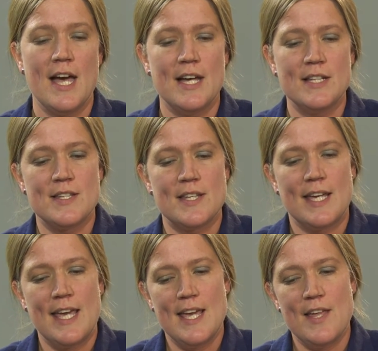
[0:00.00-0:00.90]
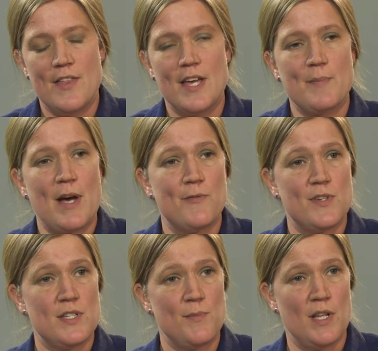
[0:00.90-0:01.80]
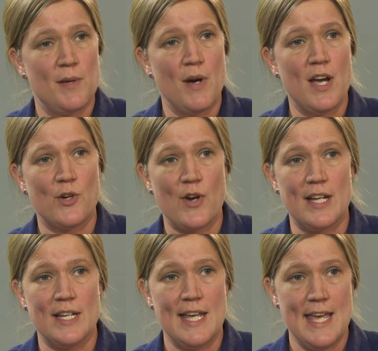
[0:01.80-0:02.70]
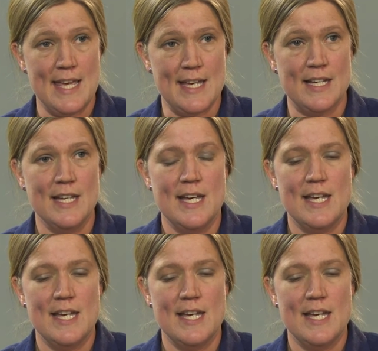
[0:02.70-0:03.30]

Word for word: And the key thing about vestibular migraine here